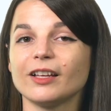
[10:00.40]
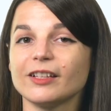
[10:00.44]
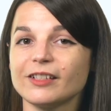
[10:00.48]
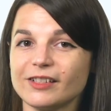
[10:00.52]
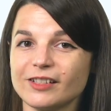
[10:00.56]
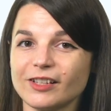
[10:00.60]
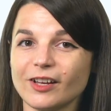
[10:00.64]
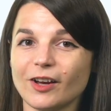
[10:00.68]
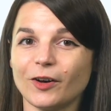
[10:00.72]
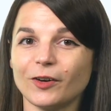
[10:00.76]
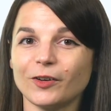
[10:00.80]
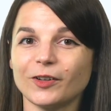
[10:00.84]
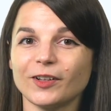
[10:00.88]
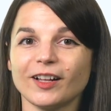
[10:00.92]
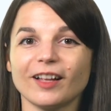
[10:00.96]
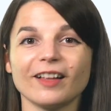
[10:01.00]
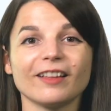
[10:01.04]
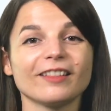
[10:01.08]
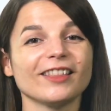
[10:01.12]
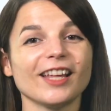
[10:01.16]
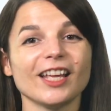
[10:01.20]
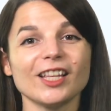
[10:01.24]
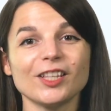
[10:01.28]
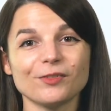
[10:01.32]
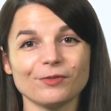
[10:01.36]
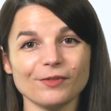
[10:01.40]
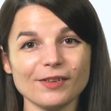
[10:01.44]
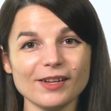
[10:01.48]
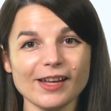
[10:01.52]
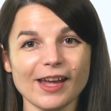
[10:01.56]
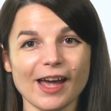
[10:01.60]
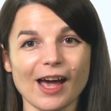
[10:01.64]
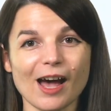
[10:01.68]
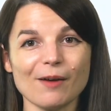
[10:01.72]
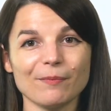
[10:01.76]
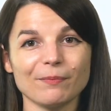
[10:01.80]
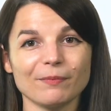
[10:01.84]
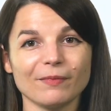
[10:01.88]
So, let's
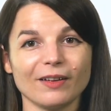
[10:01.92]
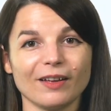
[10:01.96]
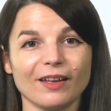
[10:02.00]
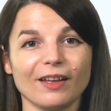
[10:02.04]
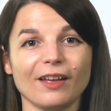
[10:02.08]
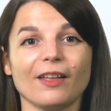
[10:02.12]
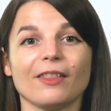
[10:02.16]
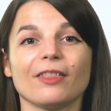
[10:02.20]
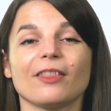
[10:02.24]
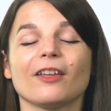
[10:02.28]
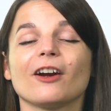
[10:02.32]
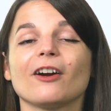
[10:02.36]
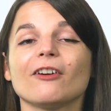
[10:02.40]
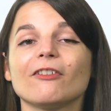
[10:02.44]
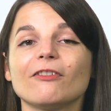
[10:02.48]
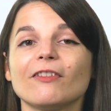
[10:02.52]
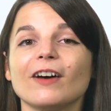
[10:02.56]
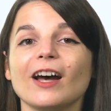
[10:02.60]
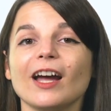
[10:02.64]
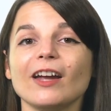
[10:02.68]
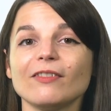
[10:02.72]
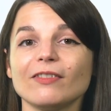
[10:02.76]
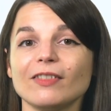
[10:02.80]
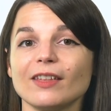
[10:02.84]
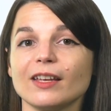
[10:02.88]
recap. There are 5